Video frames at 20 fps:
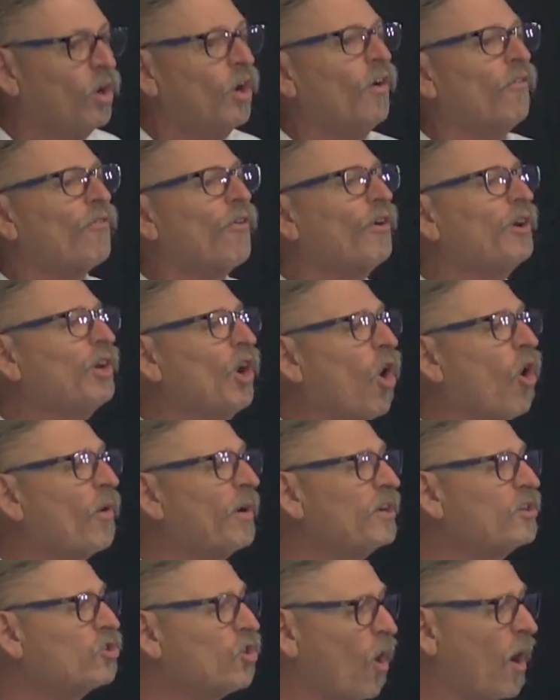for your
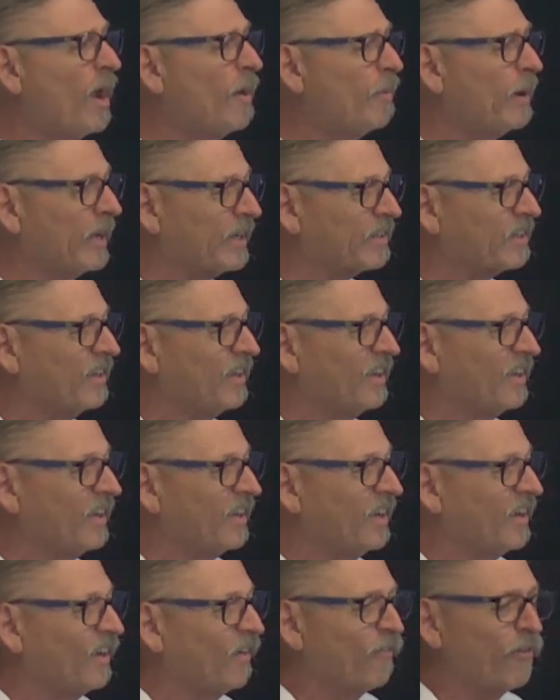enjoyment.
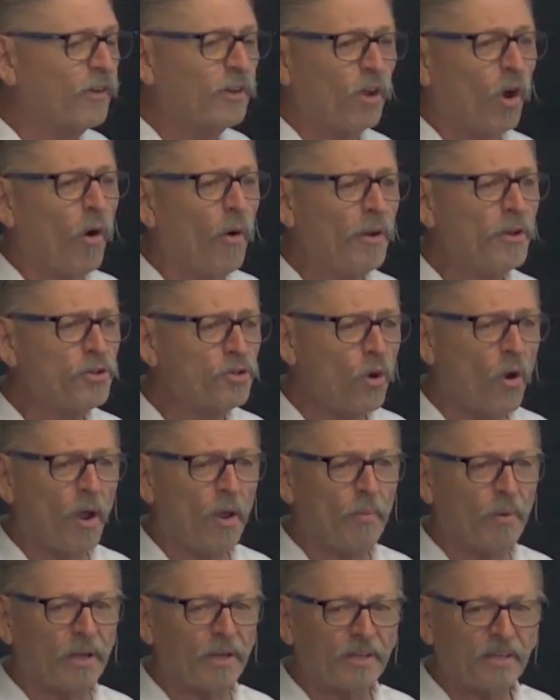For your
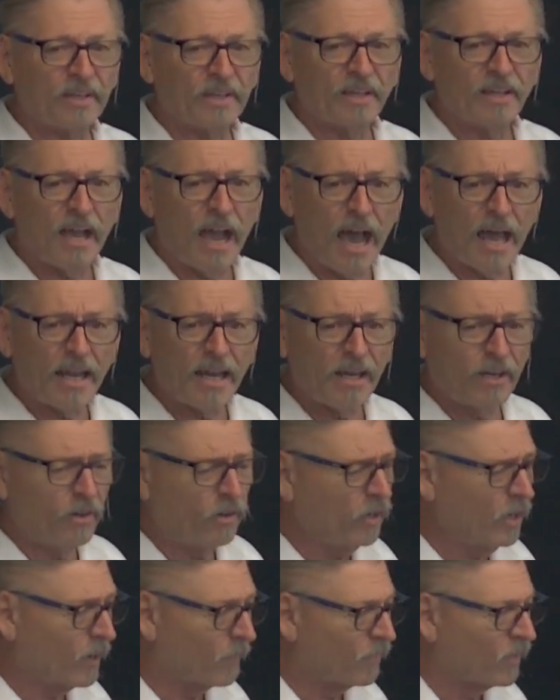enjoyment.
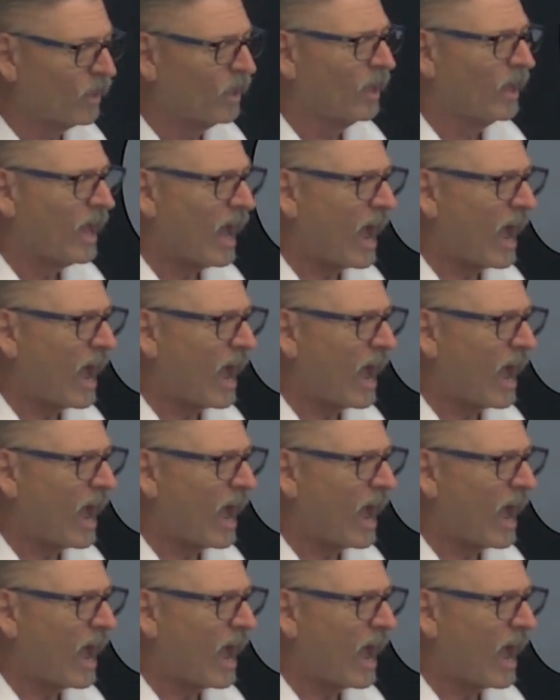Hallelujah. I